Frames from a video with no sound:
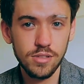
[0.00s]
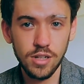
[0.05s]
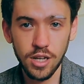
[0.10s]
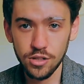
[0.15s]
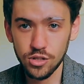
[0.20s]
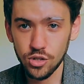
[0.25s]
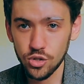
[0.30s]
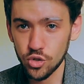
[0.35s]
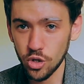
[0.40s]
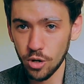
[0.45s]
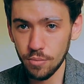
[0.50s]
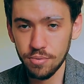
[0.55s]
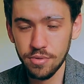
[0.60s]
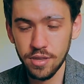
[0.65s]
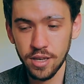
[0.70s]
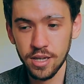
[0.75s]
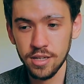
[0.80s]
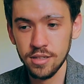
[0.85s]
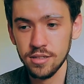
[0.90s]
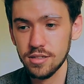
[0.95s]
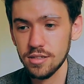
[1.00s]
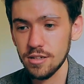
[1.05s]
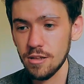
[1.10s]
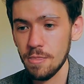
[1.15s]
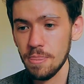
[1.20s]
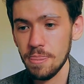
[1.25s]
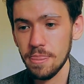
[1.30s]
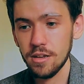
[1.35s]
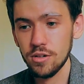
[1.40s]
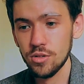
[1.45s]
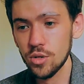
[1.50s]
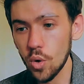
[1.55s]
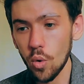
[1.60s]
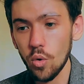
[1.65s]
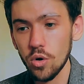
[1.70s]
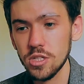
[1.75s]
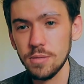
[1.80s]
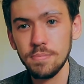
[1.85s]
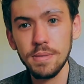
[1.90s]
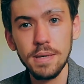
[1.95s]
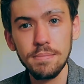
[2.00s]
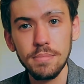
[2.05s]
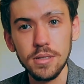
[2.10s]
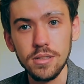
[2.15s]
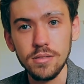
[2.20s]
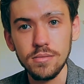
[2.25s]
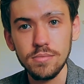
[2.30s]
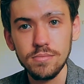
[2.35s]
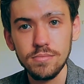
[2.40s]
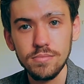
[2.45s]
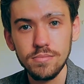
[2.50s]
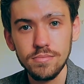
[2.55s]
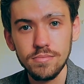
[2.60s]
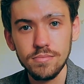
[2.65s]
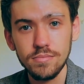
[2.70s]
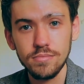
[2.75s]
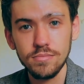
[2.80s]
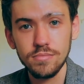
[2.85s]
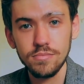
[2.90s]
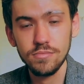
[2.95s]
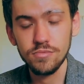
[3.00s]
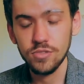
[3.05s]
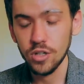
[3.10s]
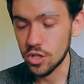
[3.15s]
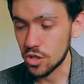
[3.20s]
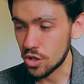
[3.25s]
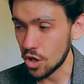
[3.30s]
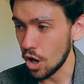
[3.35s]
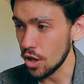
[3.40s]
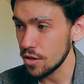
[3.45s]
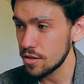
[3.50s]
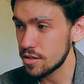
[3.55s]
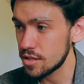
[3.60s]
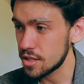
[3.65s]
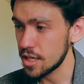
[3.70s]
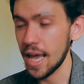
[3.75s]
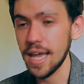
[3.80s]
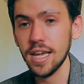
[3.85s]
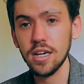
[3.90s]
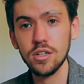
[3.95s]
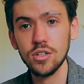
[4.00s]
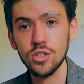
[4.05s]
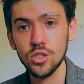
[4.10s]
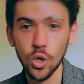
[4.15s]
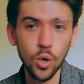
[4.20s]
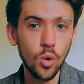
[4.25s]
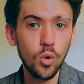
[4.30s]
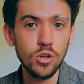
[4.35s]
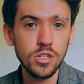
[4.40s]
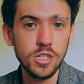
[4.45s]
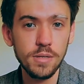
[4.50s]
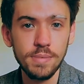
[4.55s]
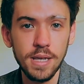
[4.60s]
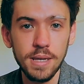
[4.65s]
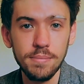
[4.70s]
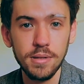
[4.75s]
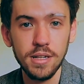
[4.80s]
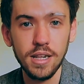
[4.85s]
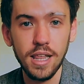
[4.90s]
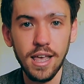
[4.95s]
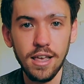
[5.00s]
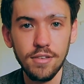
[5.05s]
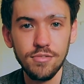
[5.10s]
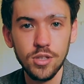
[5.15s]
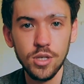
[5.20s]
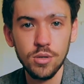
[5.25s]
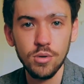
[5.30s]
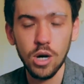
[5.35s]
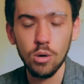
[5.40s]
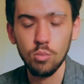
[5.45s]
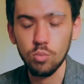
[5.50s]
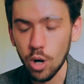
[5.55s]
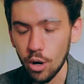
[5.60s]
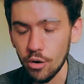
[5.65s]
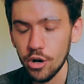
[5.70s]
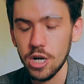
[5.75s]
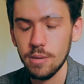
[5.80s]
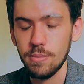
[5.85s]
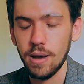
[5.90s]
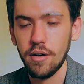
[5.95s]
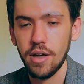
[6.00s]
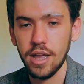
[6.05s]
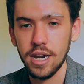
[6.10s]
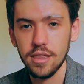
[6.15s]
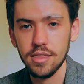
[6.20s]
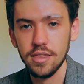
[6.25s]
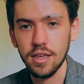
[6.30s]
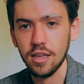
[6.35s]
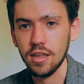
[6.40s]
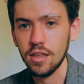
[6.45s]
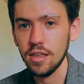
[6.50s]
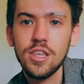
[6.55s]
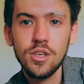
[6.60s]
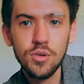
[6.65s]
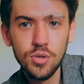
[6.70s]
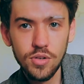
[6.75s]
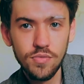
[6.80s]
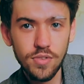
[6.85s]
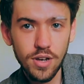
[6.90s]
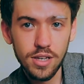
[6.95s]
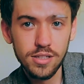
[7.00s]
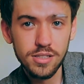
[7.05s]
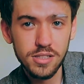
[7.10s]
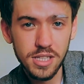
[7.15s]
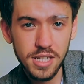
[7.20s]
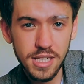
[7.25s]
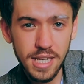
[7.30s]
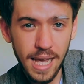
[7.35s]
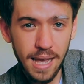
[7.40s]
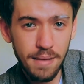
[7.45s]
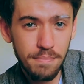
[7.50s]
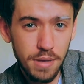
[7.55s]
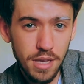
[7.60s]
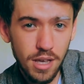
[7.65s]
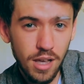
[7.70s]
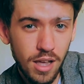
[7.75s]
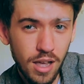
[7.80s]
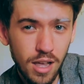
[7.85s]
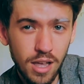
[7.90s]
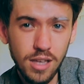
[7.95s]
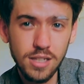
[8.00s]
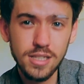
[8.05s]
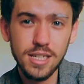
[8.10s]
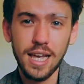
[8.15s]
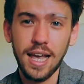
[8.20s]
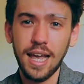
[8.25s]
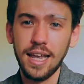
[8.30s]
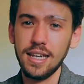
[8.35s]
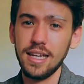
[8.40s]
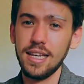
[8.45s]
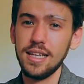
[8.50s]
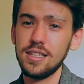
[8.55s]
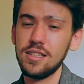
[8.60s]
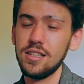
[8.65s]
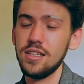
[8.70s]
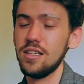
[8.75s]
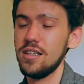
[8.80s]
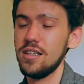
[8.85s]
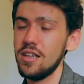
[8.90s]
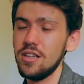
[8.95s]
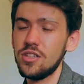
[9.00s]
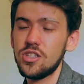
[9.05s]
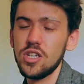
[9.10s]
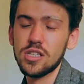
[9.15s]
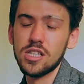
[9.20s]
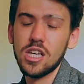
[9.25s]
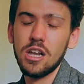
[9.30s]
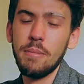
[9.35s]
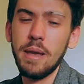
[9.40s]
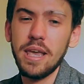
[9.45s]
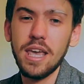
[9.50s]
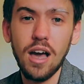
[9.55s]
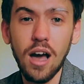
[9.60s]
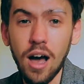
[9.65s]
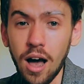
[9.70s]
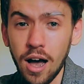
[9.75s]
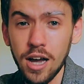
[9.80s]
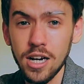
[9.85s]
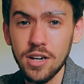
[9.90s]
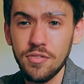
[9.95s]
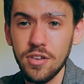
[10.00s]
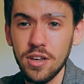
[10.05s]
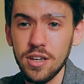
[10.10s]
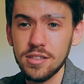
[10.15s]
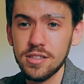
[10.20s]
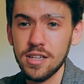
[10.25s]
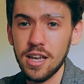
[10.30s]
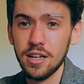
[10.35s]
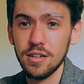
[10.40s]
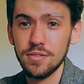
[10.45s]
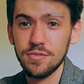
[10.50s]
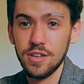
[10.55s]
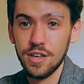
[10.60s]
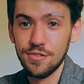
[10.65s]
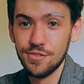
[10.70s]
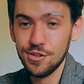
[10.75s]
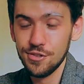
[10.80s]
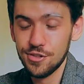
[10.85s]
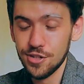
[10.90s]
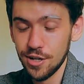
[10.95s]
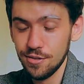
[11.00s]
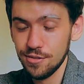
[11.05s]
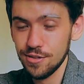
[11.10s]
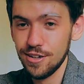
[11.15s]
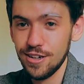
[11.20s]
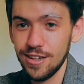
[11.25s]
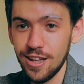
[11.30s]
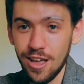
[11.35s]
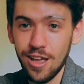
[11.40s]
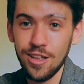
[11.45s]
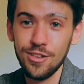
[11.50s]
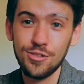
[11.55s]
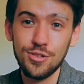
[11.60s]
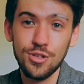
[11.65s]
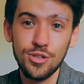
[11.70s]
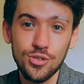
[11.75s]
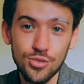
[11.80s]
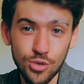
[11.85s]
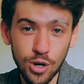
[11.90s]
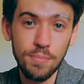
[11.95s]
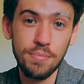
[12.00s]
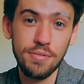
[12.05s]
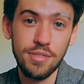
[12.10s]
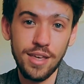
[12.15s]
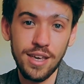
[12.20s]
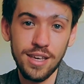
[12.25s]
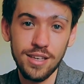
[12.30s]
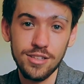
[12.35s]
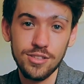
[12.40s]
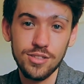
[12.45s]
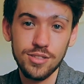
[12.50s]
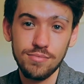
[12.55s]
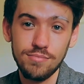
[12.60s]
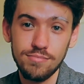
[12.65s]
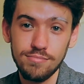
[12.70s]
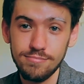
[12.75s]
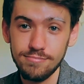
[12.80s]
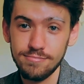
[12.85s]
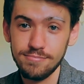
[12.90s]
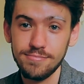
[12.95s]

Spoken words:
Learn to drop things, talk to people. For God's sake, talk to people if you are worried about anything. University can be hard, and you're just going to make it harder for yourself if you don't learn to drop things.